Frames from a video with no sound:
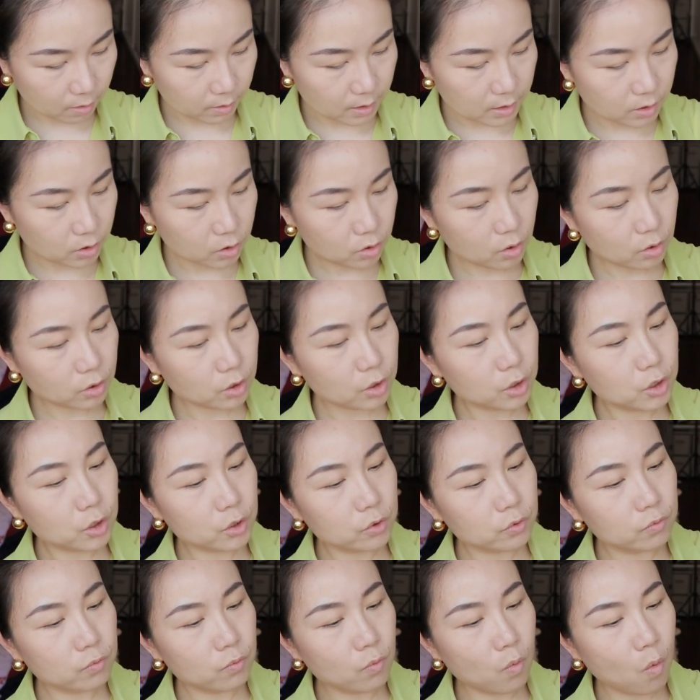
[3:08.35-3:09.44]
It's not
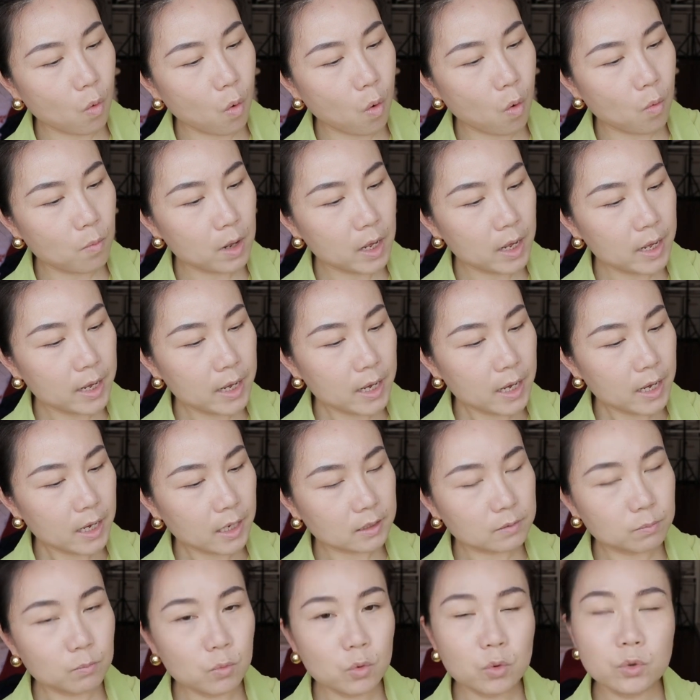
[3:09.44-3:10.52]
too warm,
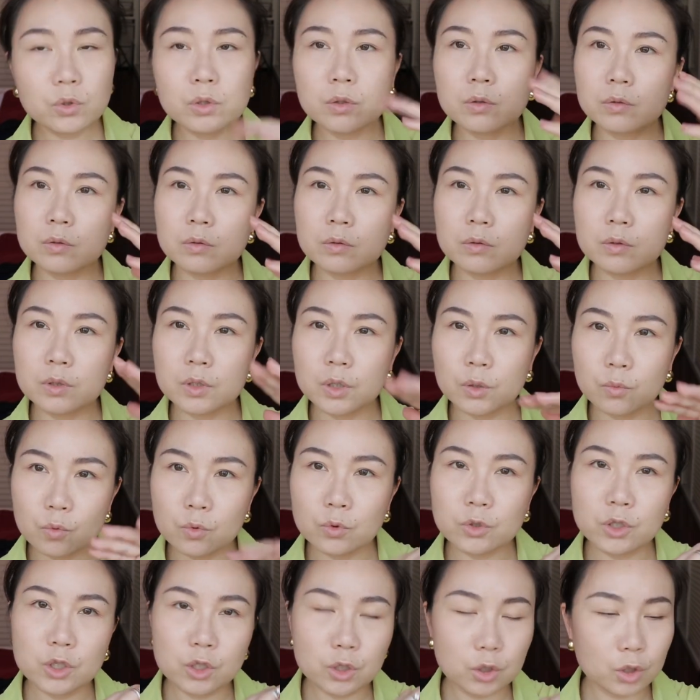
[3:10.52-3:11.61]
it's more
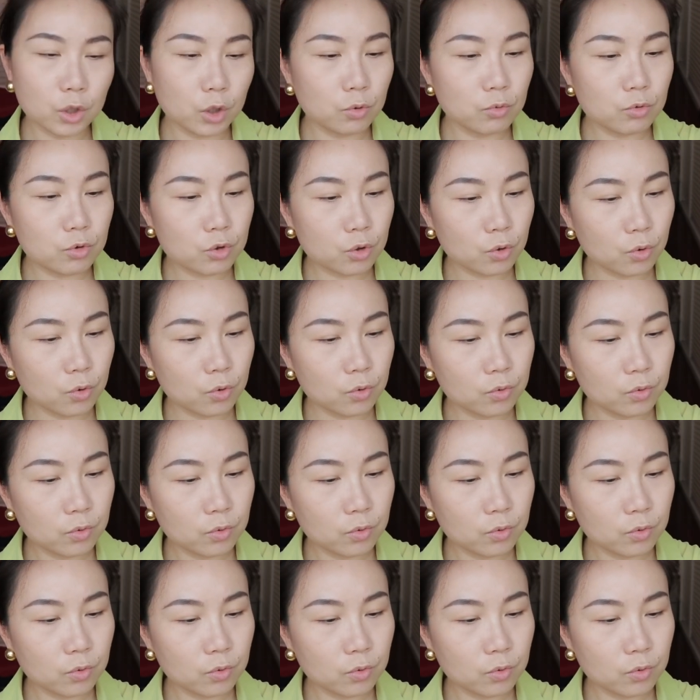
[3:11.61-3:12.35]
towards neutral.